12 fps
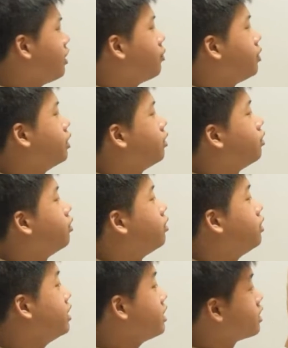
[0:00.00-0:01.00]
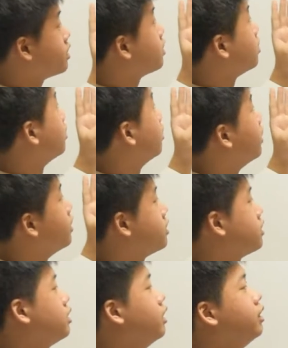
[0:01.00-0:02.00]
that we know this
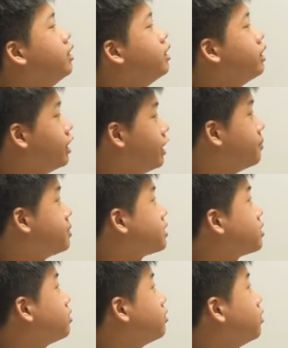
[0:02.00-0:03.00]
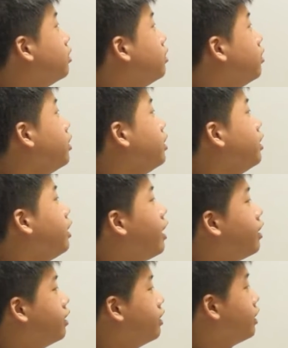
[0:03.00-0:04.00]
is an ellipse,
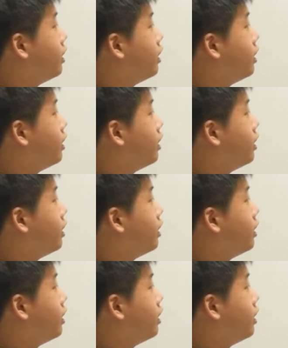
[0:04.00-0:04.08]
and the